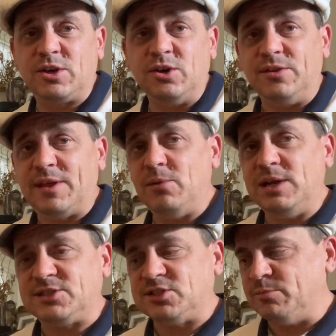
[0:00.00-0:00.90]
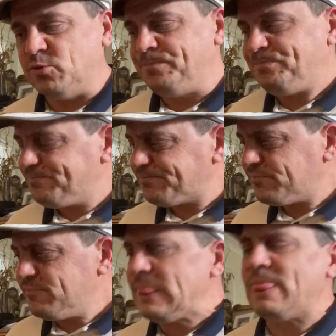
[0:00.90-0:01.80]
good. They were listenable.
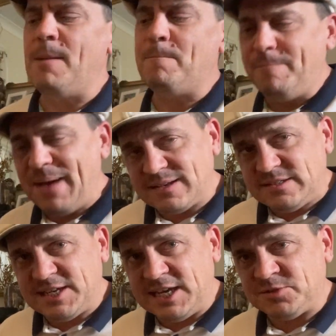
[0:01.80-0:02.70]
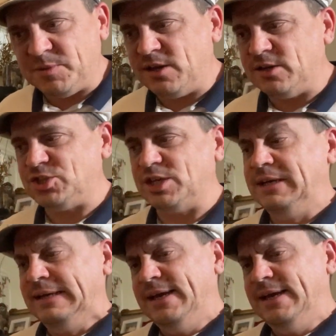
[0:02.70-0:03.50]
Back to Tasman Archer.